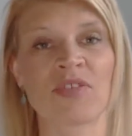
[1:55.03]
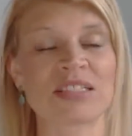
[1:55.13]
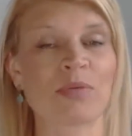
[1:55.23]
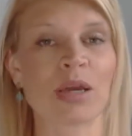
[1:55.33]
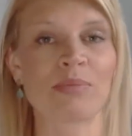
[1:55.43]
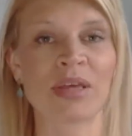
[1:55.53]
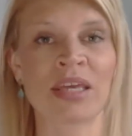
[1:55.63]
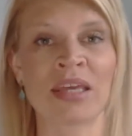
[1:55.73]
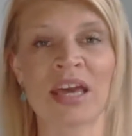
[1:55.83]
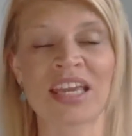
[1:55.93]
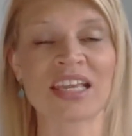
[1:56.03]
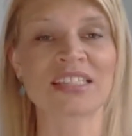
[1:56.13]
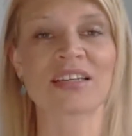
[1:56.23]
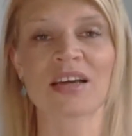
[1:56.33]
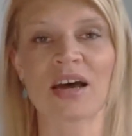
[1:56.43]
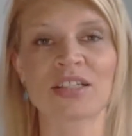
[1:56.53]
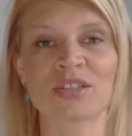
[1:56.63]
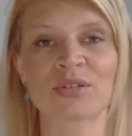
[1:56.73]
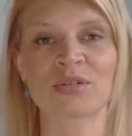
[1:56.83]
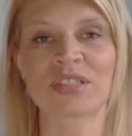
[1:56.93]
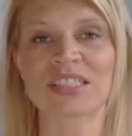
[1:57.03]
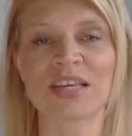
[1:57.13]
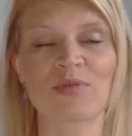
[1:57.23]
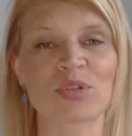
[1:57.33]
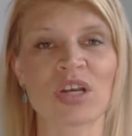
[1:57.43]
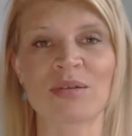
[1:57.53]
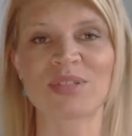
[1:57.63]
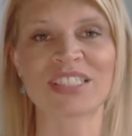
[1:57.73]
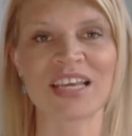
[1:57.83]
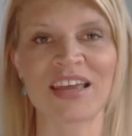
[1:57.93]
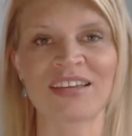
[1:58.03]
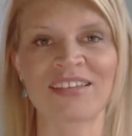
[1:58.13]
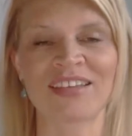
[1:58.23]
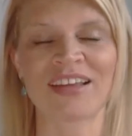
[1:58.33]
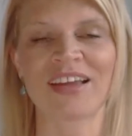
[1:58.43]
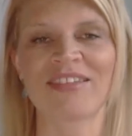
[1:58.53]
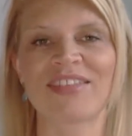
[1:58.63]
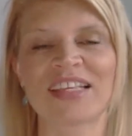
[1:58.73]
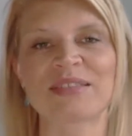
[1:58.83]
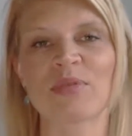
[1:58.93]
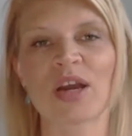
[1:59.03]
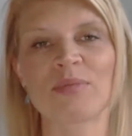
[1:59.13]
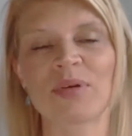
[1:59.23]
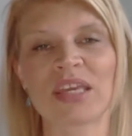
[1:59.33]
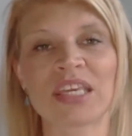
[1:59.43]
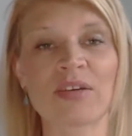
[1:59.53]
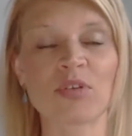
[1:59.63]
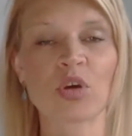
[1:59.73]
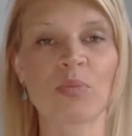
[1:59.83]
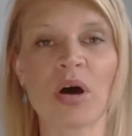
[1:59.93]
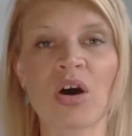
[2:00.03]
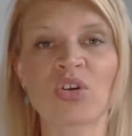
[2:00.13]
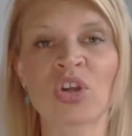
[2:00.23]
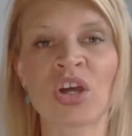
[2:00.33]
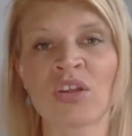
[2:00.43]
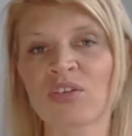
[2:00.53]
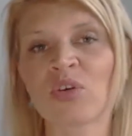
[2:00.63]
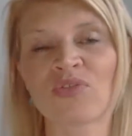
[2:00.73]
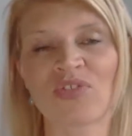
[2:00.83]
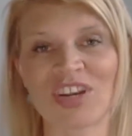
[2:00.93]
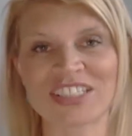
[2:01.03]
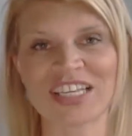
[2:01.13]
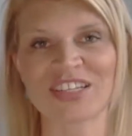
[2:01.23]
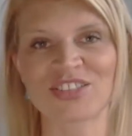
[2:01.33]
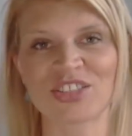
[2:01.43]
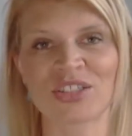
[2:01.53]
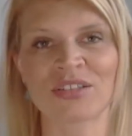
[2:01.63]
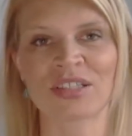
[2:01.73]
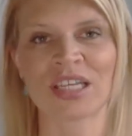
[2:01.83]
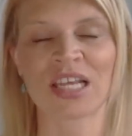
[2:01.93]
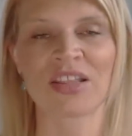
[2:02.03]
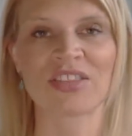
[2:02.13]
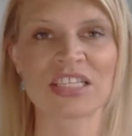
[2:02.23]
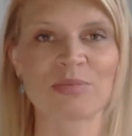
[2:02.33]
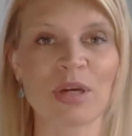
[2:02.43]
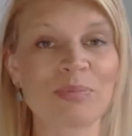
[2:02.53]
This might be a kiss and a cuddle several times a day. This might be giving your partner your full attention. This